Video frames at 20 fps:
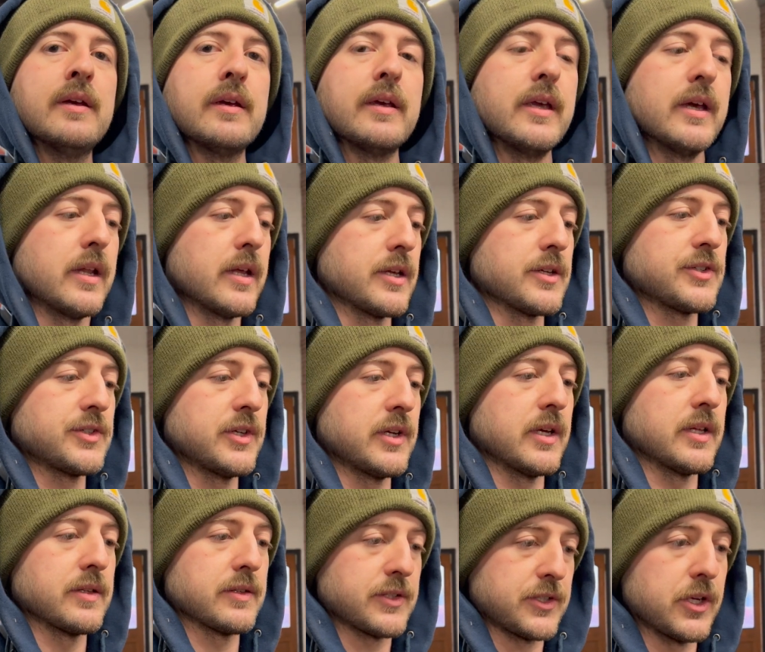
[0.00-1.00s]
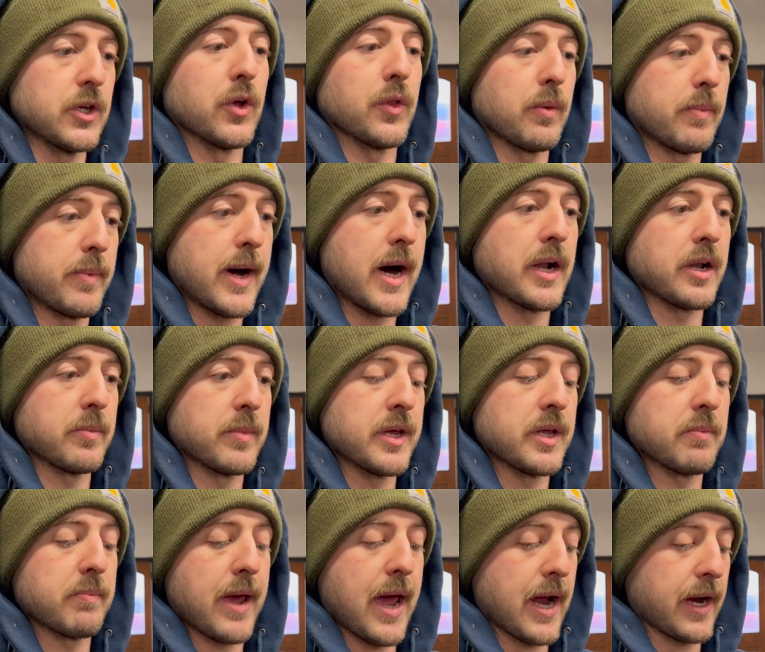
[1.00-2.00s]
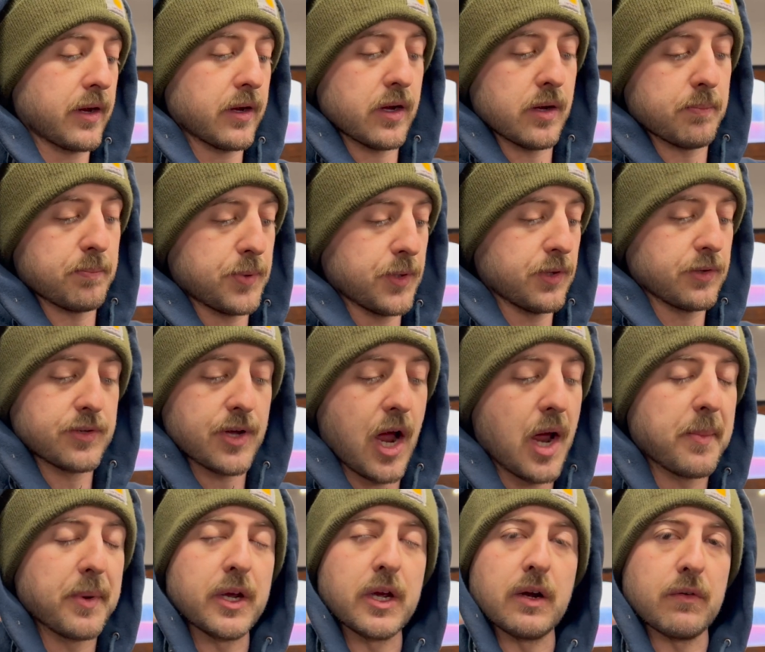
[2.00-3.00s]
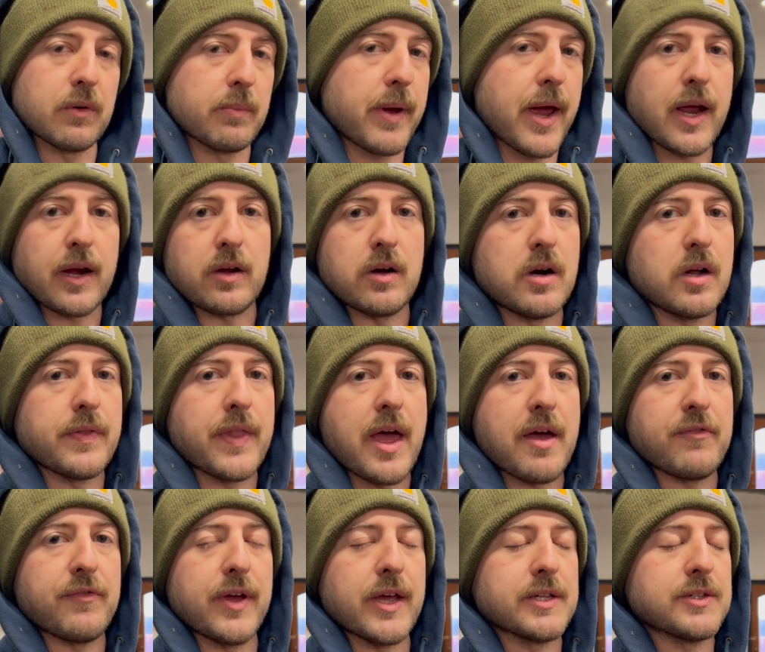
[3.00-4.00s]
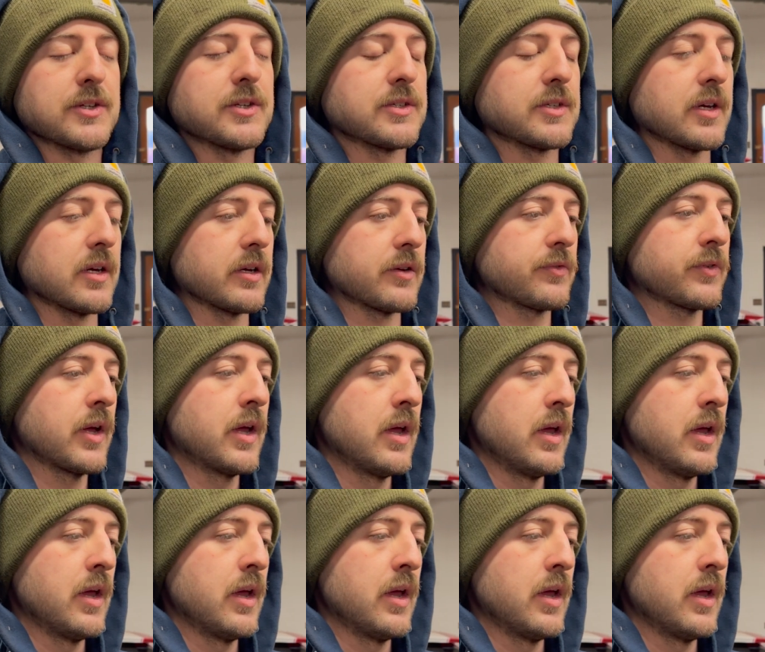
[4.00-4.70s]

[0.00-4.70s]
get it and seal the bottom end back up, put the timing cover back on, that fancy stuff.